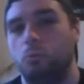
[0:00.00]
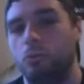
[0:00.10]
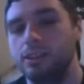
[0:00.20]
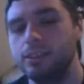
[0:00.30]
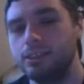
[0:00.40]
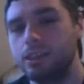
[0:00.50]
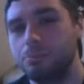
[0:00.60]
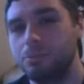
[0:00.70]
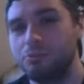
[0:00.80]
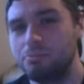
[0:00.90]
What is up,
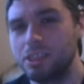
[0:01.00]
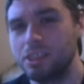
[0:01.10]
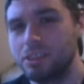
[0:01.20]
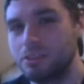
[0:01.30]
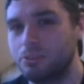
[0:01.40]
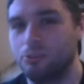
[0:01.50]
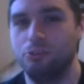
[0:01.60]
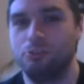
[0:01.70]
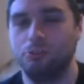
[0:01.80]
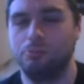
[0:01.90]
everybody on
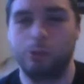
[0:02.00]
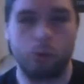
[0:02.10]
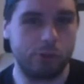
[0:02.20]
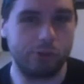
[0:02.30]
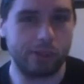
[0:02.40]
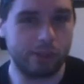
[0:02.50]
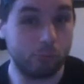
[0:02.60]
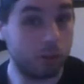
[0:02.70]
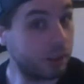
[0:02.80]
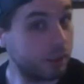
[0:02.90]
YouTube?
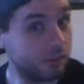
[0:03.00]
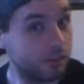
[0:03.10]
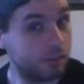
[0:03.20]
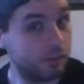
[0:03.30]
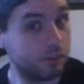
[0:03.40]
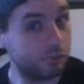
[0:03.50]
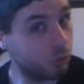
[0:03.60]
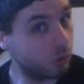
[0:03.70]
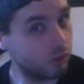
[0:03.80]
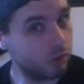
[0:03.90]
CodyRayy119 here
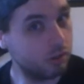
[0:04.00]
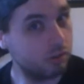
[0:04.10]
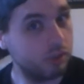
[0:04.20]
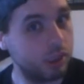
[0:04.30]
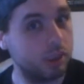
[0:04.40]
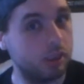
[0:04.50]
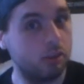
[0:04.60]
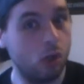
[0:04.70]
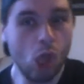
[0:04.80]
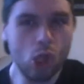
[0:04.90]
for another video.
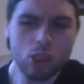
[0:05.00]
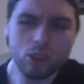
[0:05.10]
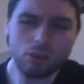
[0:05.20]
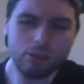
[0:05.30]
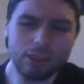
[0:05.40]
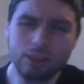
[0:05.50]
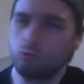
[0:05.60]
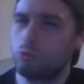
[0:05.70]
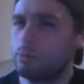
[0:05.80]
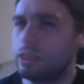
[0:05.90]
So
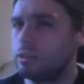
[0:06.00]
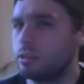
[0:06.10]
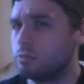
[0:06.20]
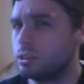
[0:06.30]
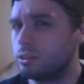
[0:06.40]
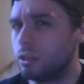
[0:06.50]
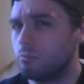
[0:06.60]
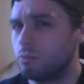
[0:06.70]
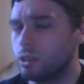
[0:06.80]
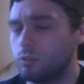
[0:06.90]
will be a different type
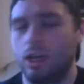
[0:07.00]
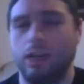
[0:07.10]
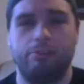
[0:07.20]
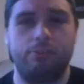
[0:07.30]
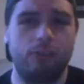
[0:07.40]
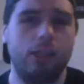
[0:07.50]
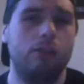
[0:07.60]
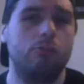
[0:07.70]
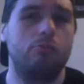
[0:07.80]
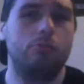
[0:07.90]
video. I think
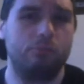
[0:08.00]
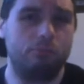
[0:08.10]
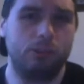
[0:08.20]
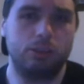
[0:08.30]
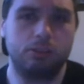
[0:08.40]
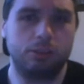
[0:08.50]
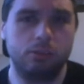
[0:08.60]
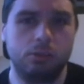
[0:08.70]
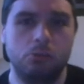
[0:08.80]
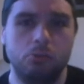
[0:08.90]
will be fun to do.